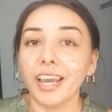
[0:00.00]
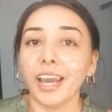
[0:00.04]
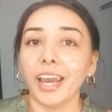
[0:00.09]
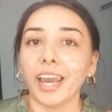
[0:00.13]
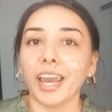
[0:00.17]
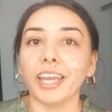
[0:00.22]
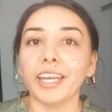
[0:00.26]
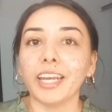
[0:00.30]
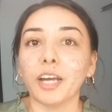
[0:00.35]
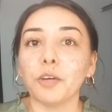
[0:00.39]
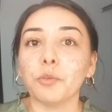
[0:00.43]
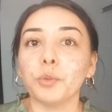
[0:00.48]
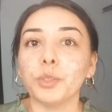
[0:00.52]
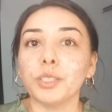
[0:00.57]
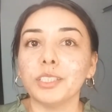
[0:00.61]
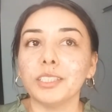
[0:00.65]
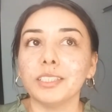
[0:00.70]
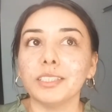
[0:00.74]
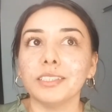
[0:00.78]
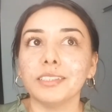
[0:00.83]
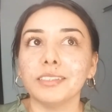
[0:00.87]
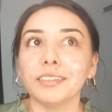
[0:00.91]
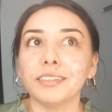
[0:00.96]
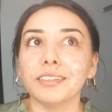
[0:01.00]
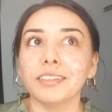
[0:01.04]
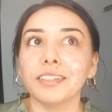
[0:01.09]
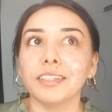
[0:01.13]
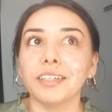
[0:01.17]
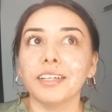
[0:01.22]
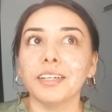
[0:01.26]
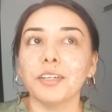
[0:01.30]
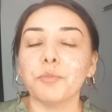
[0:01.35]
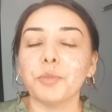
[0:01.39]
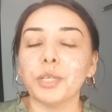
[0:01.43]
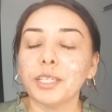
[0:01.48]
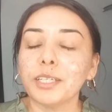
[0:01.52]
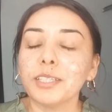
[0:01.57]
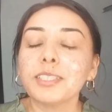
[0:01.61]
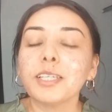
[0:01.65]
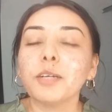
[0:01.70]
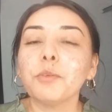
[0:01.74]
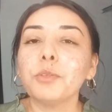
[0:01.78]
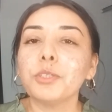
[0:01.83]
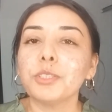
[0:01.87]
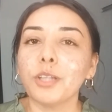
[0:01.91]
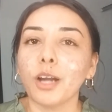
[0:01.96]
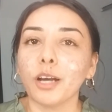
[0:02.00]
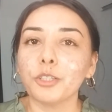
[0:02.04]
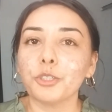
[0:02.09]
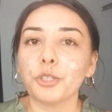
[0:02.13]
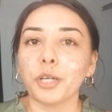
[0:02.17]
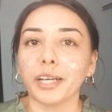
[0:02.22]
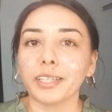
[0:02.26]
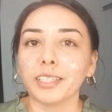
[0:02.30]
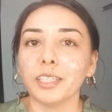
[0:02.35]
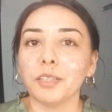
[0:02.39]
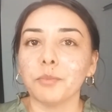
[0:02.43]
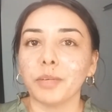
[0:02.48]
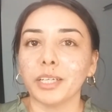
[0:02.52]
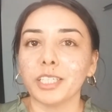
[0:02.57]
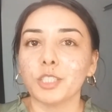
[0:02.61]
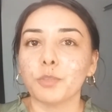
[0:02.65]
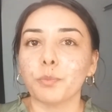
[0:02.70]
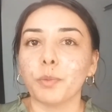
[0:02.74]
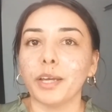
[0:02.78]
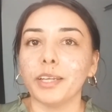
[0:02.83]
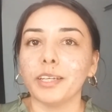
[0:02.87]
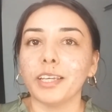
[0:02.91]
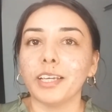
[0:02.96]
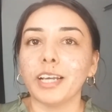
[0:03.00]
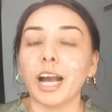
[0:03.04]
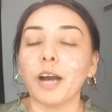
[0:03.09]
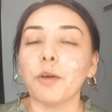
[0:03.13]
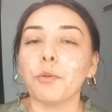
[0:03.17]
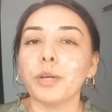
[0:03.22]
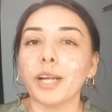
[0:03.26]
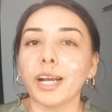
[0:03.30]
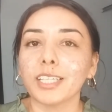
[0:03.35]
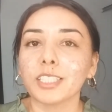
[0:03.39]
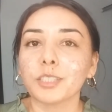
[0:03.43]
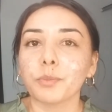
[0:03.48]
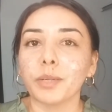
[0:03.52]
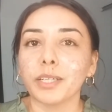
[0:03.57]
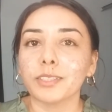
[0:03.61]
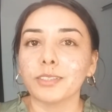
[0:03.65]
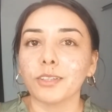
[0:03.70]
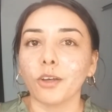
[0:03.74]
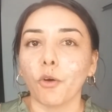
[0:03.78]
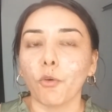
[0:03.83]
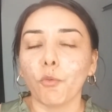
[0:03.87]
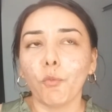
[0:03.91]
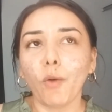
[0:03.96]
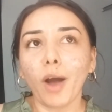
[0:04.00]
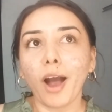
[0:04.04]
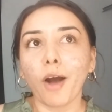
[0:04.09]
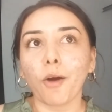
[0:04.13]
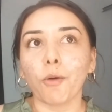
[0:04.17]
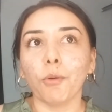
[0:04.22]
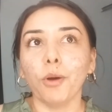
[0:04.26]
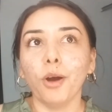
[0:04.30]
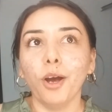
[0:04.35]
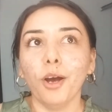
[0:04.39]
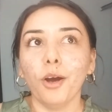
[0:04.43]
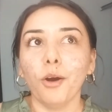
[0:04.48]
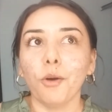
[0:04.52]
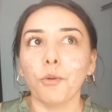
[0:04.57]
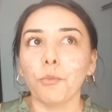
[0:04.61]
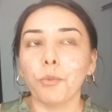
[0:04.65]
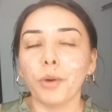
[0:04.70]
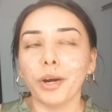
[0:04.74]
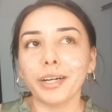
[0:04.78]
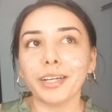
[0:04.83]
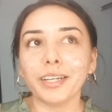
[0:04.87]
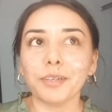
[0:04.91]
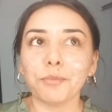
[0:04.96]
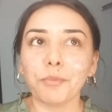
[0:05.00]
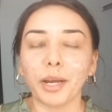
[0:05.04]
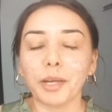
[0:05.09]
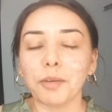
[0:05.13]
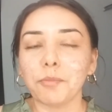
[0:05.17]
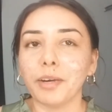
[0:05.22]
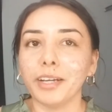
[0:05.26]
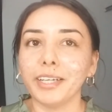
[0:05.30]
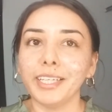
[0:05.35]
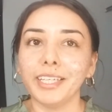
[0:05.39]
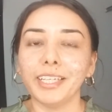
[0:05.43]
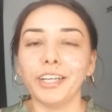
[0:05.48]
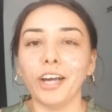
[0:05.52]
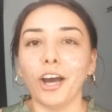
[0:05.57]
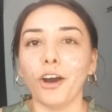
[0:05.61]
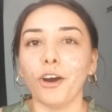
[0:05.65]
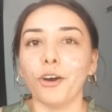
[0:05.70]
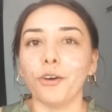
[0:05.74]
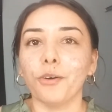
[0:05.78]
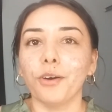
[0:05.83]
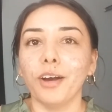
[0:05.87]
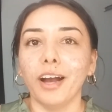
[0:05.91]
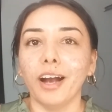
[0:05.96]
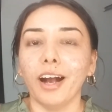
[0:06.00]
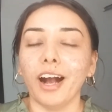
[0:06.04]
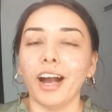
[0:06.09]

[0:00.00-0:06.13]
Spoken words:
And I would, because I was not tracking my spending, I would ask myself, wow, where did my money go?